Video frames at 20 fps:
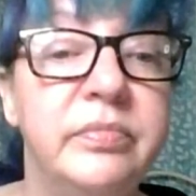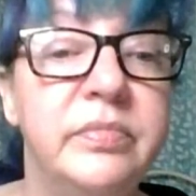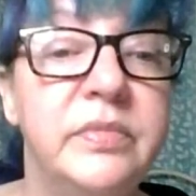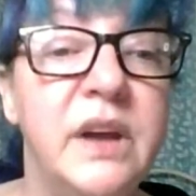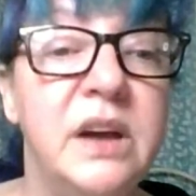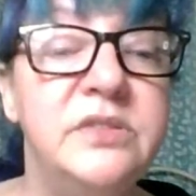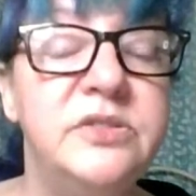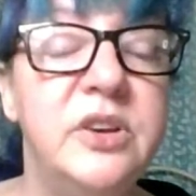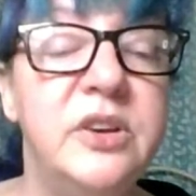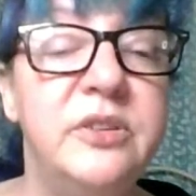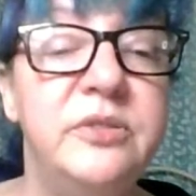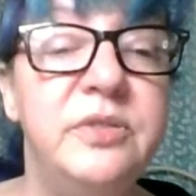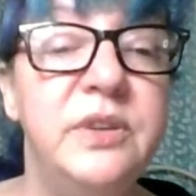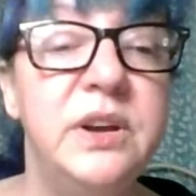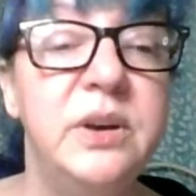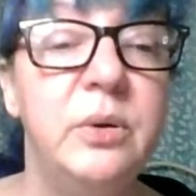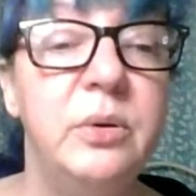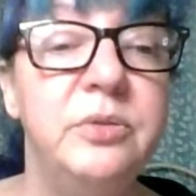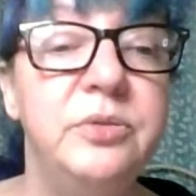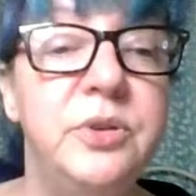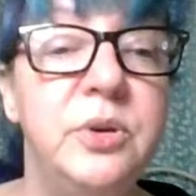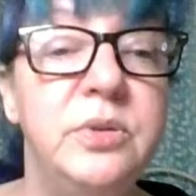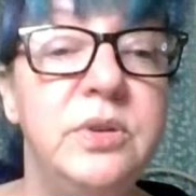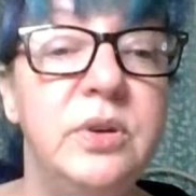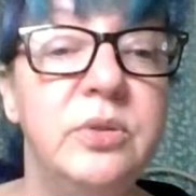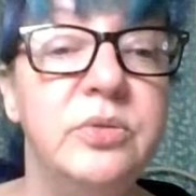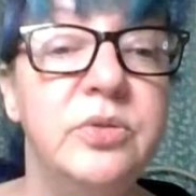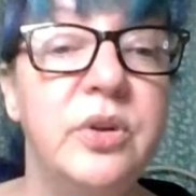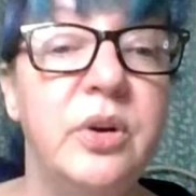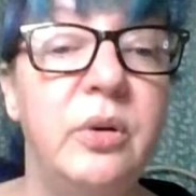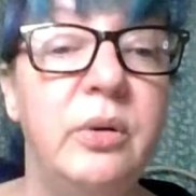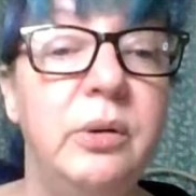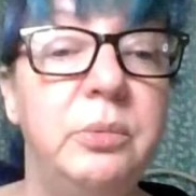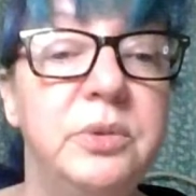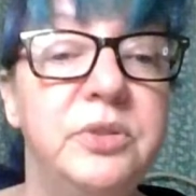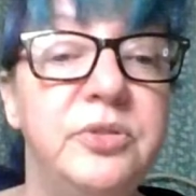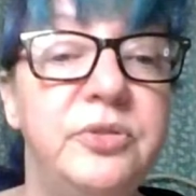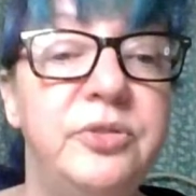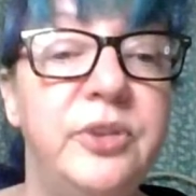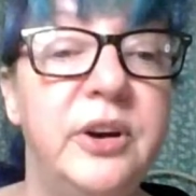I did a video a few years ago. It
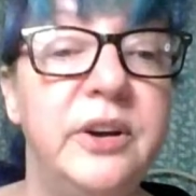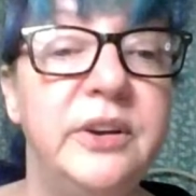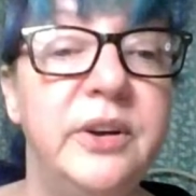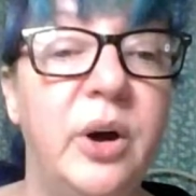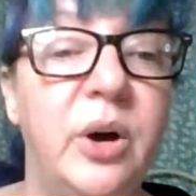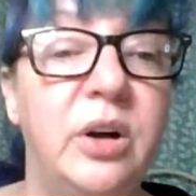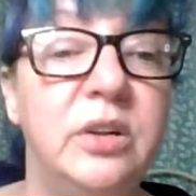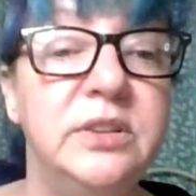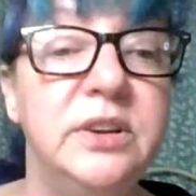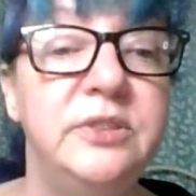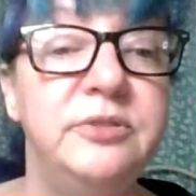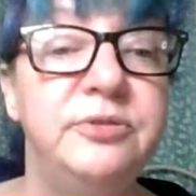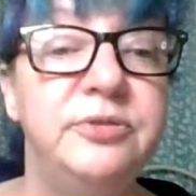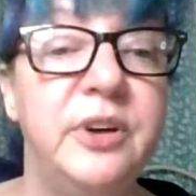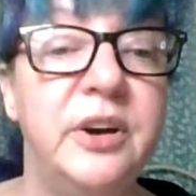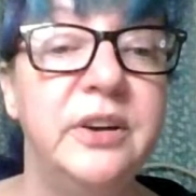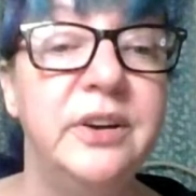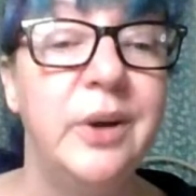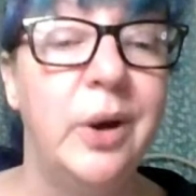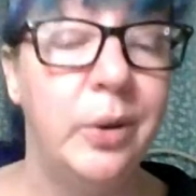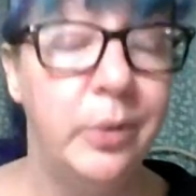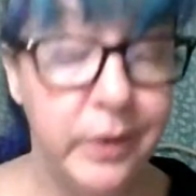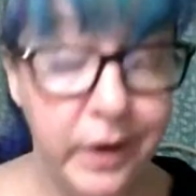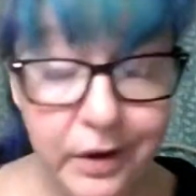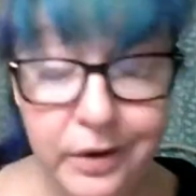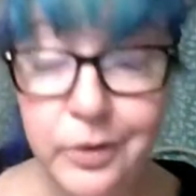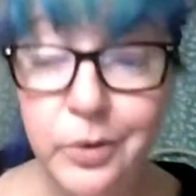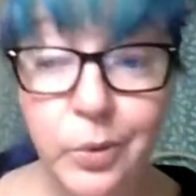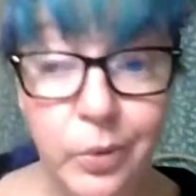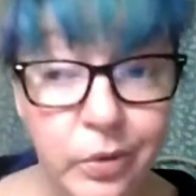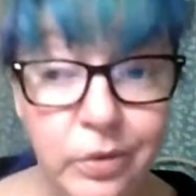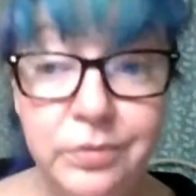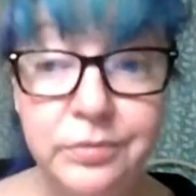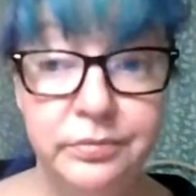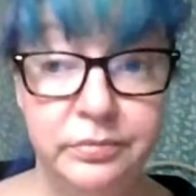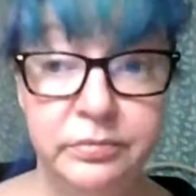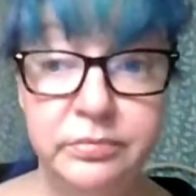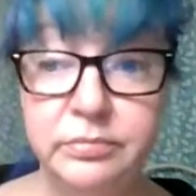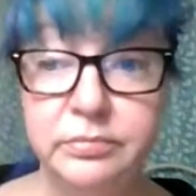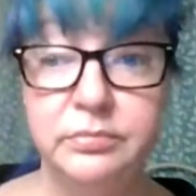was fun, all in fun. Okay, cool.
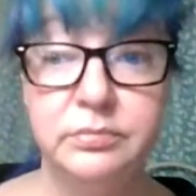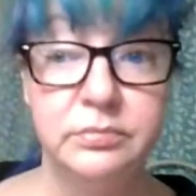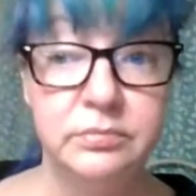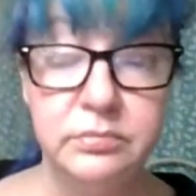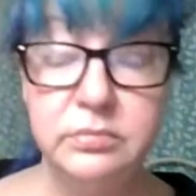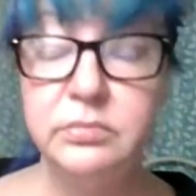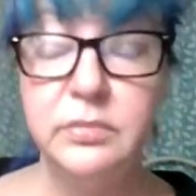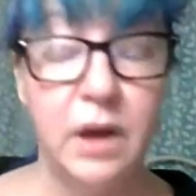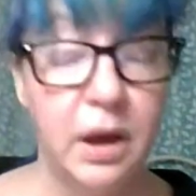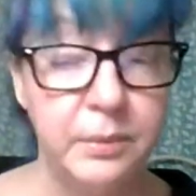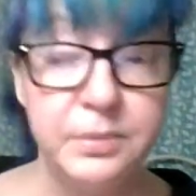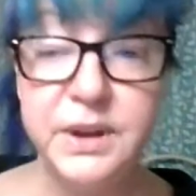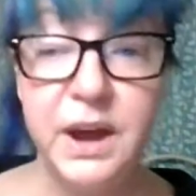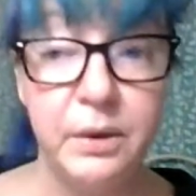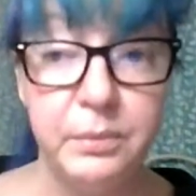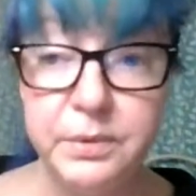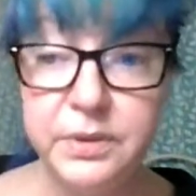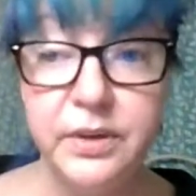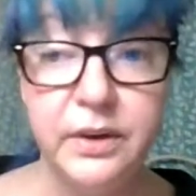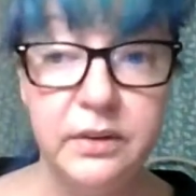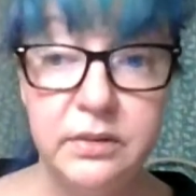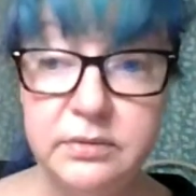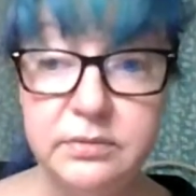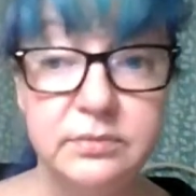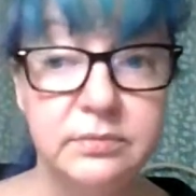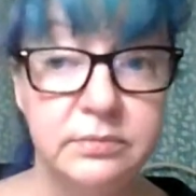I'm down with it.